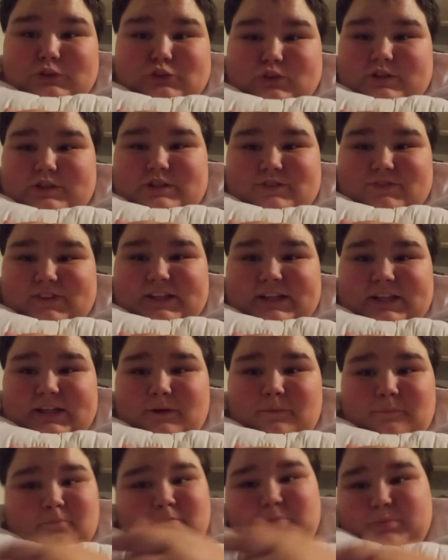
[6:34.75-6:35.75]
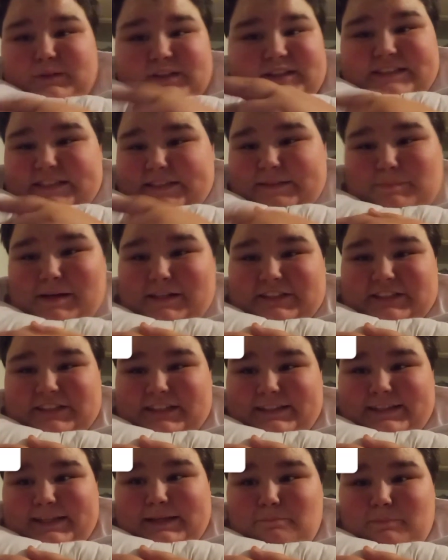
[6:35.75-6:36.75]
enjoyed this video, please smash
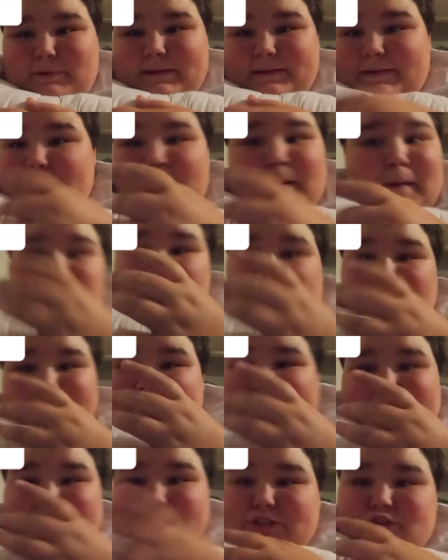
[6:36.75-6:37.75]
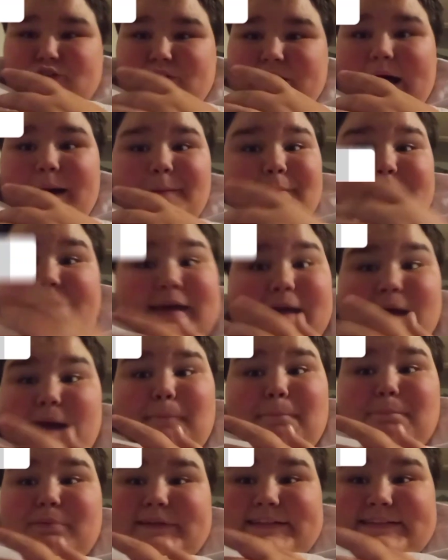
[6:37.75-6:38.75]
that like button, please subscribe,
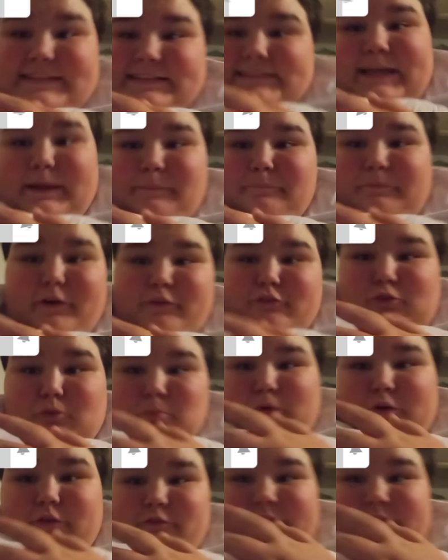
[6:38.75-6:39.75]
and please hit that bell for more